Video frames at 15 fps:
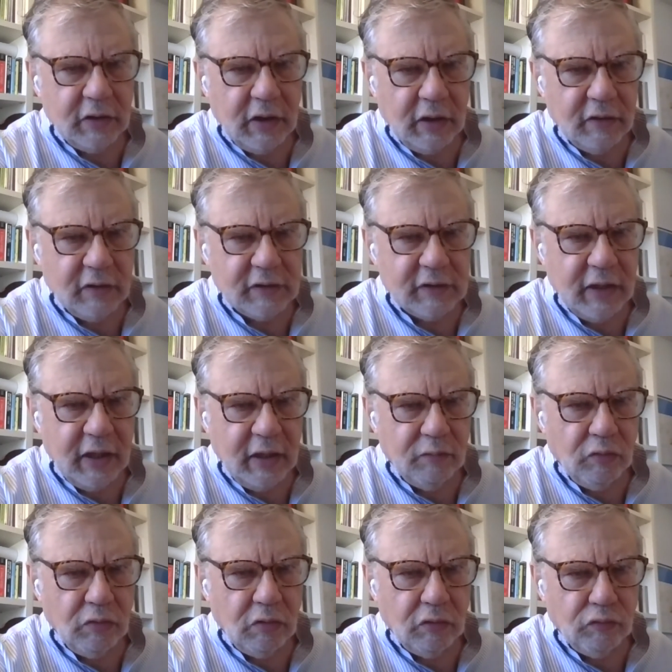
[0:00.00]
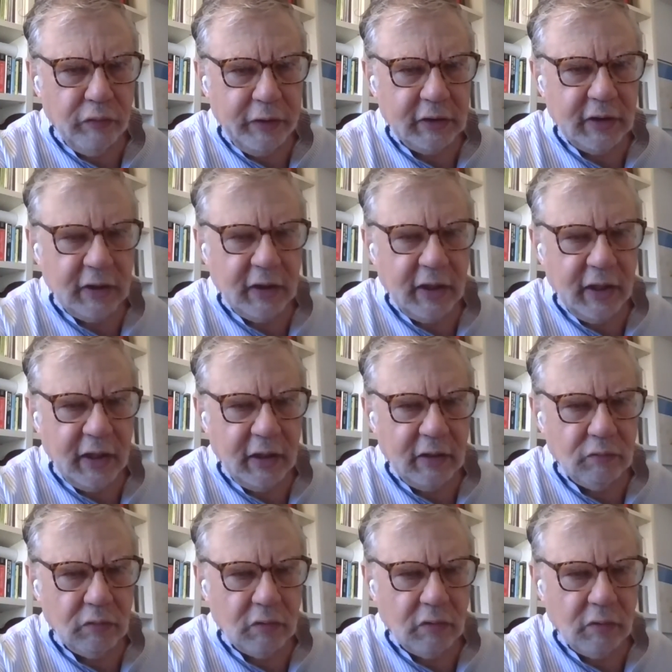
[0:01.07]
Now there's a handbook on wheat and a
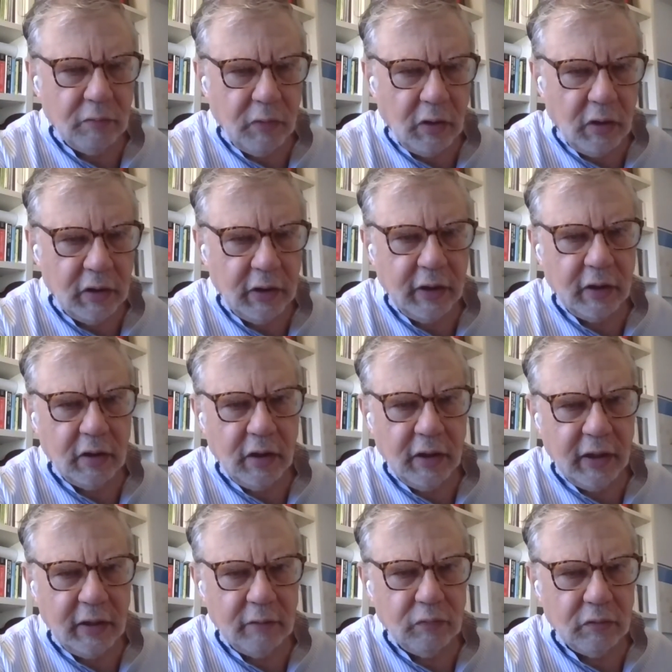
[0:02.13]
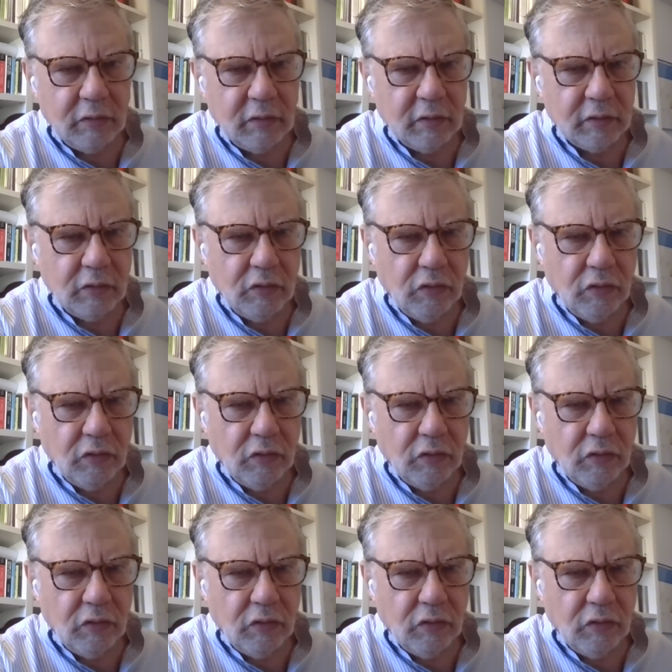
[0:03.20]
handbook on barley and a handbook on